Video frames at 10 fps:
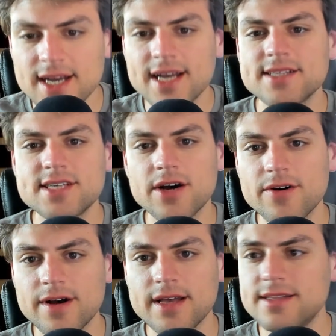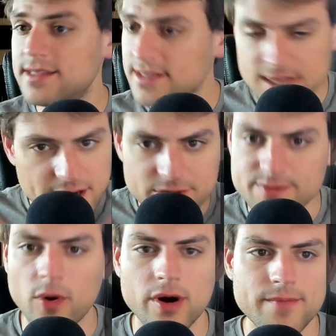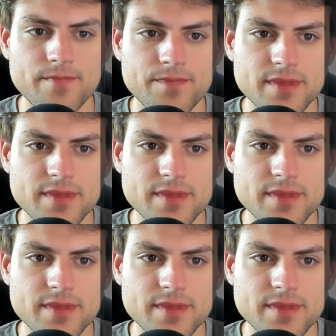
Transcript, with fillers: And so it was born.